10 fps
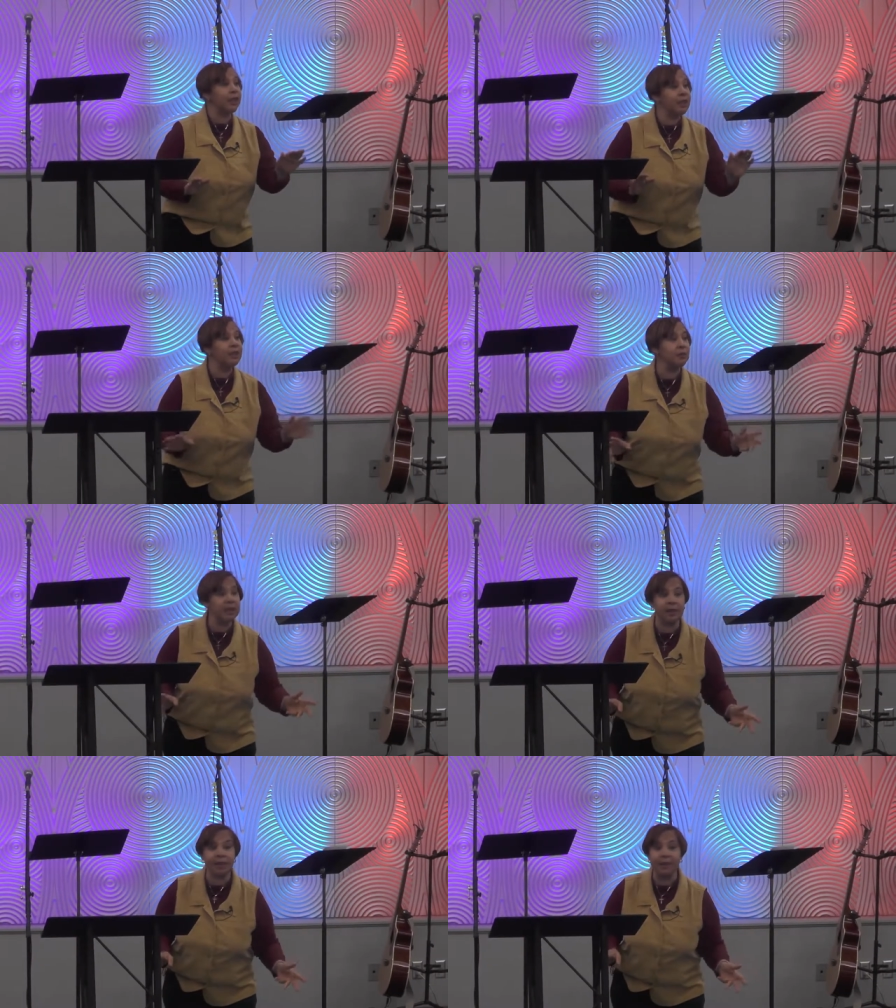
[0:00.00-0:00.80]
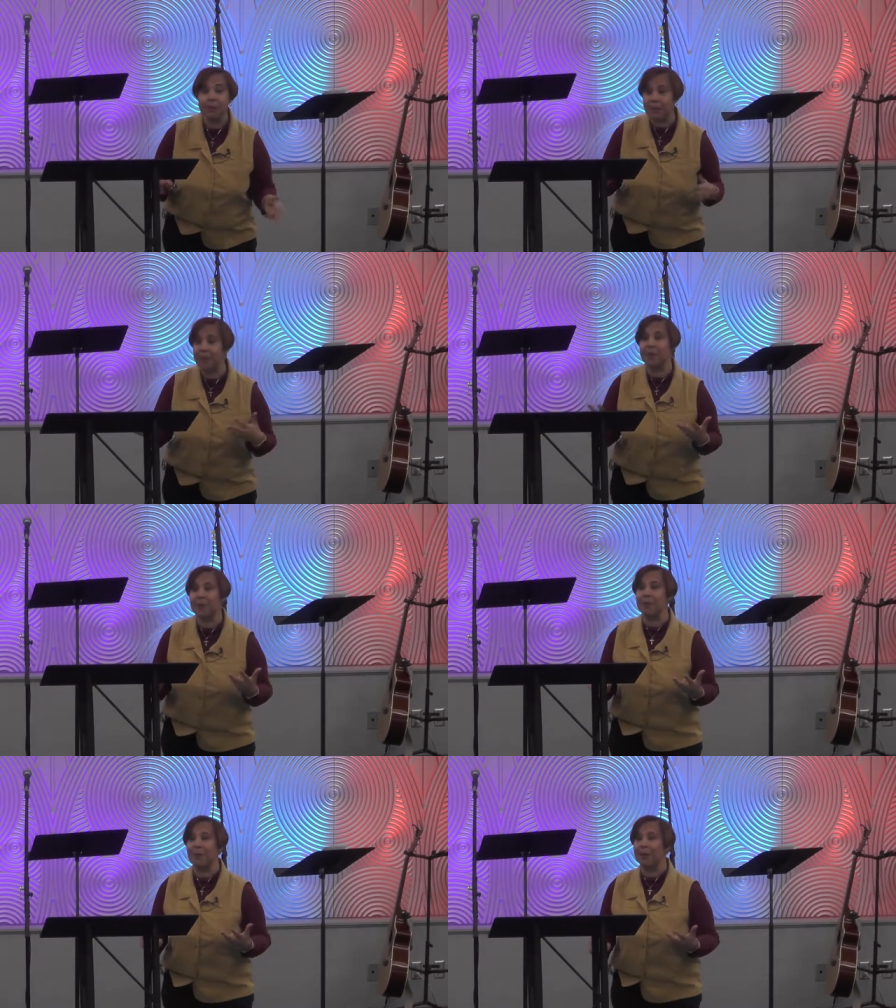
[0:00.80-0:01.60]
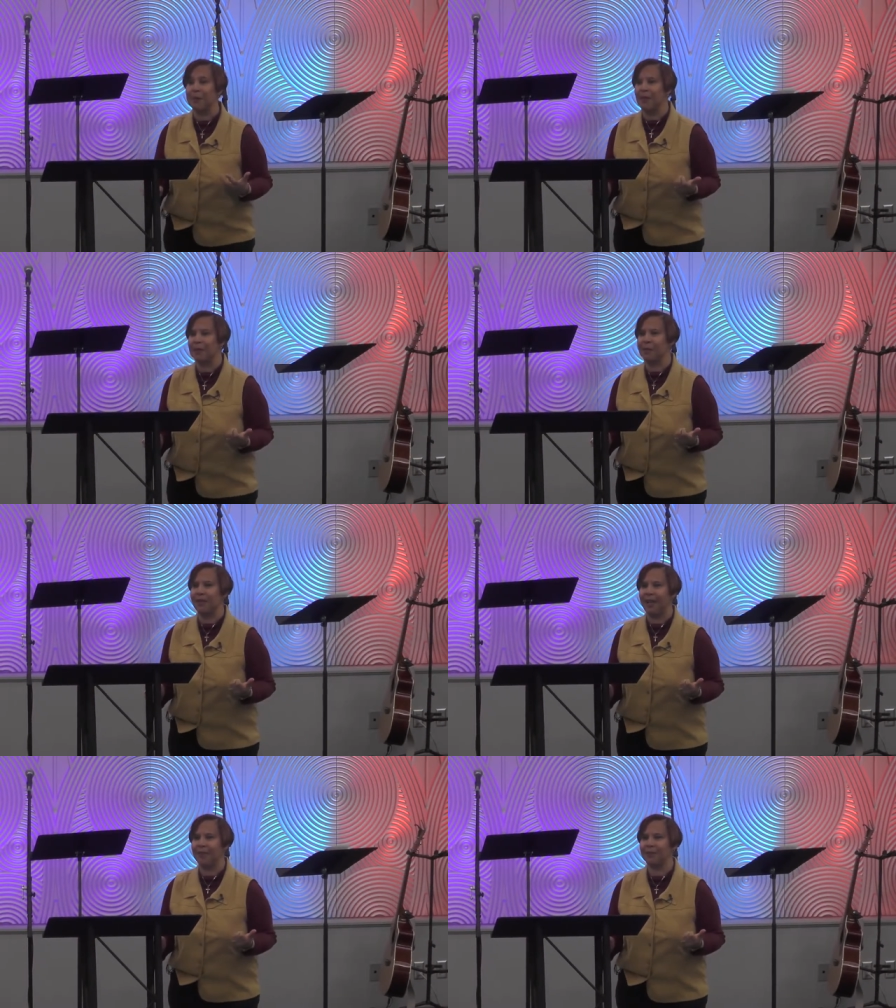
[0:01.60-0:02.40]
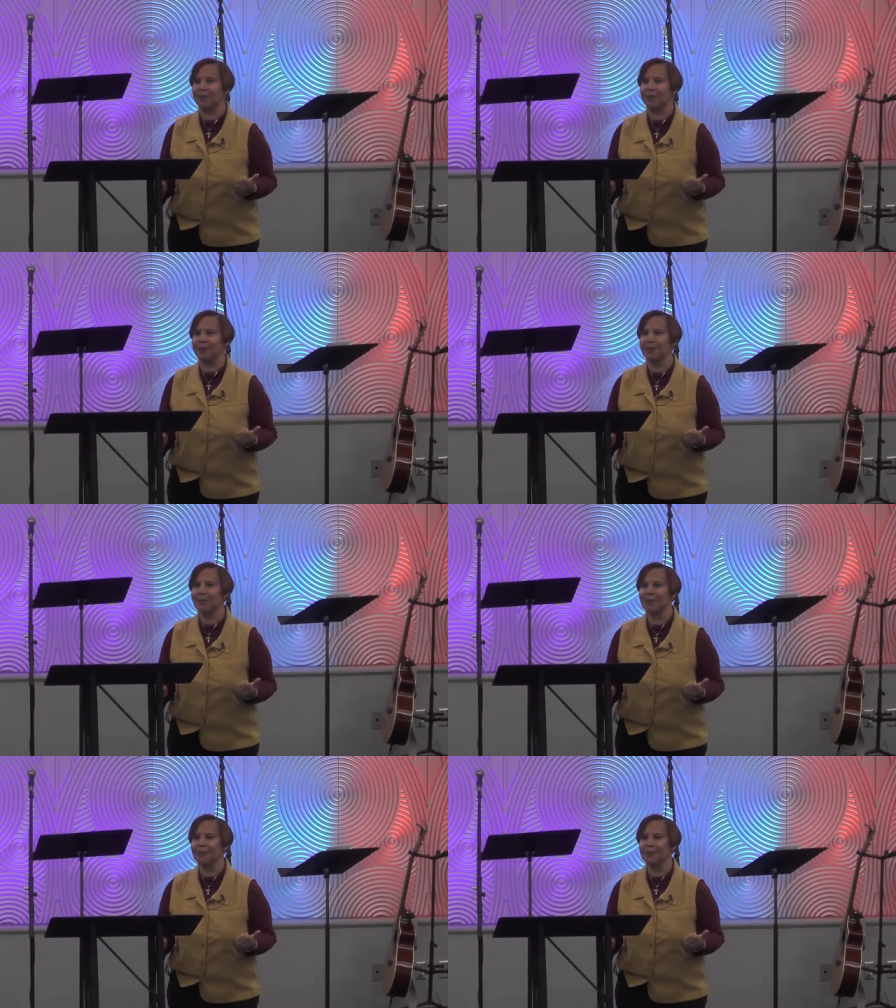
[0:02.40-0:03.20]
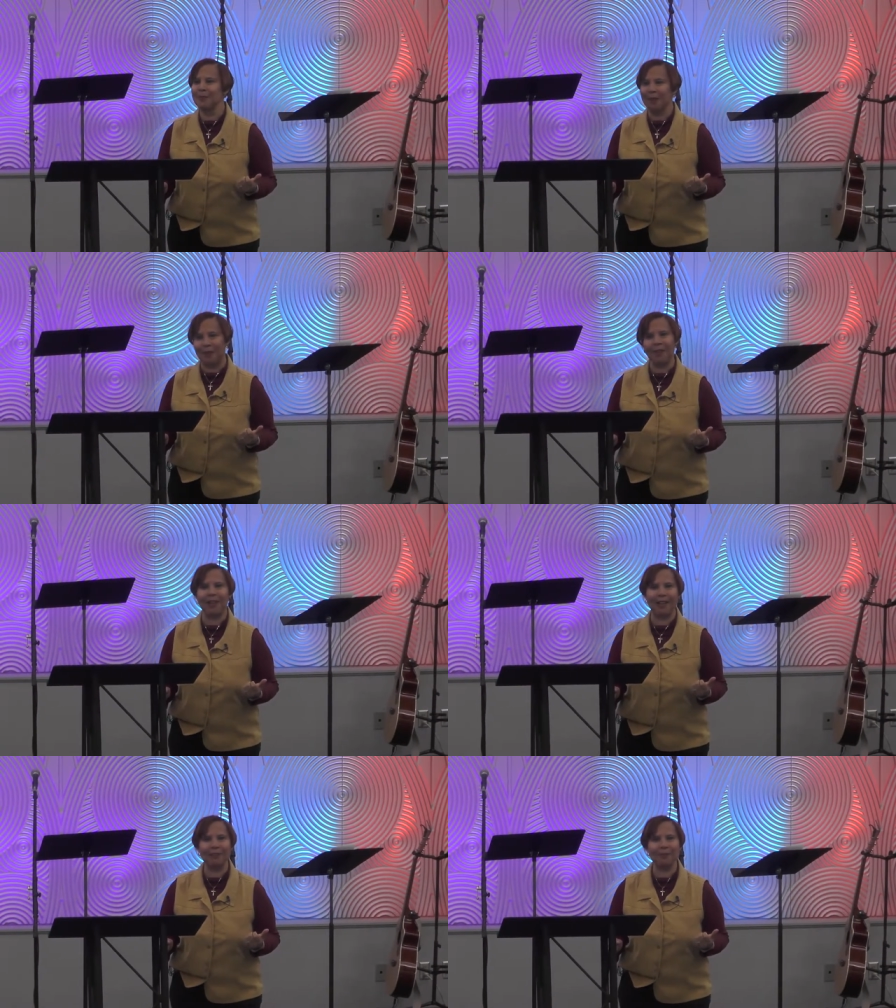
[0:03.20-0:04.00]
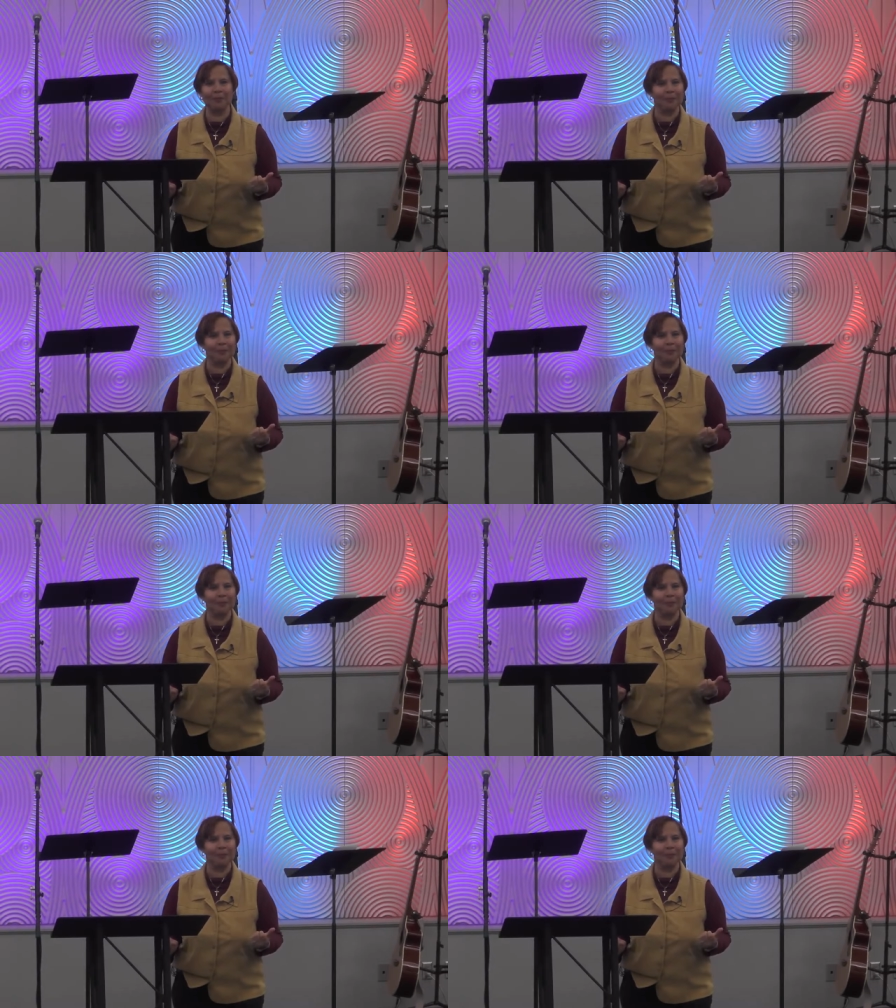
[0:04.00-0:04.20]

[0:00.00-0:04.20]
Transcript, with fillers: okay, this is what he said. Blah, blah, blah, blah, blah, blah. And then we're like, all right.